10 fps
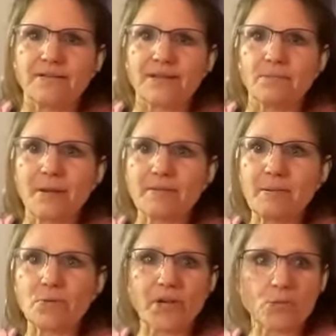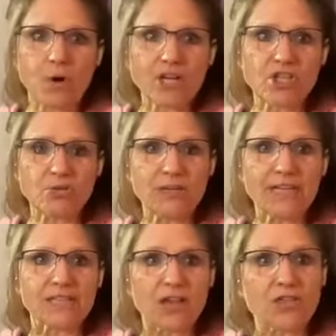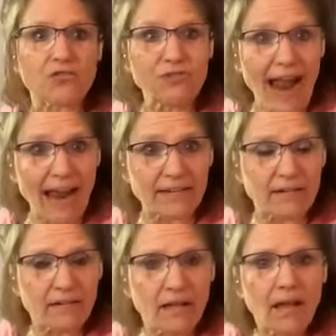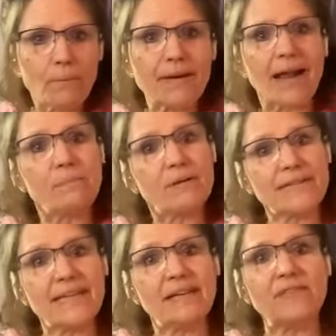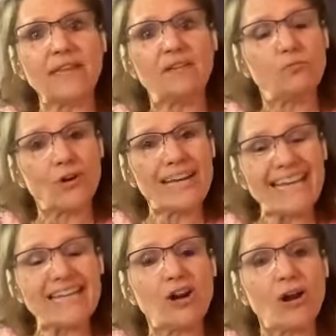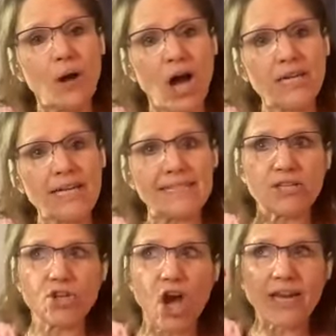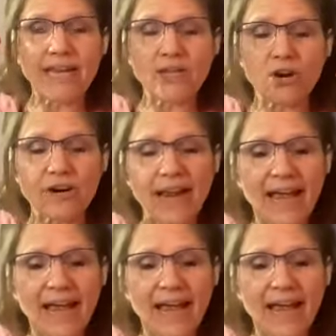Sometimes people can watch you and it's a threat. But I believe that if we're in our bodies and not in our